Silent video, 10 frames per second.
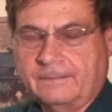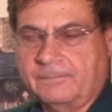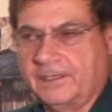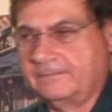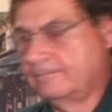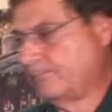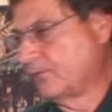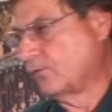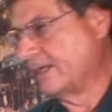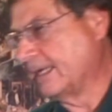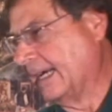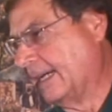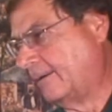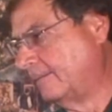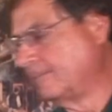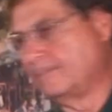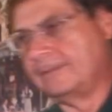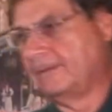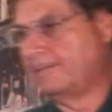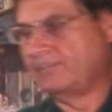But right now,
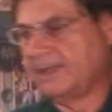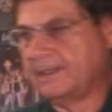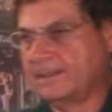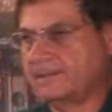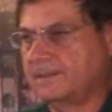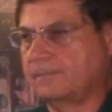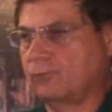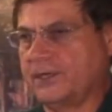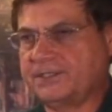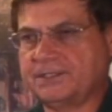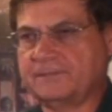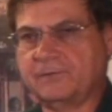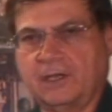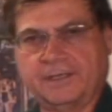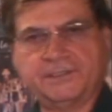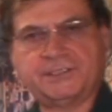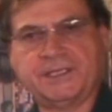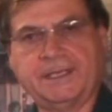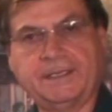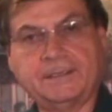the prices have gone
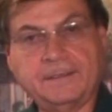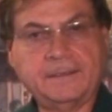insane.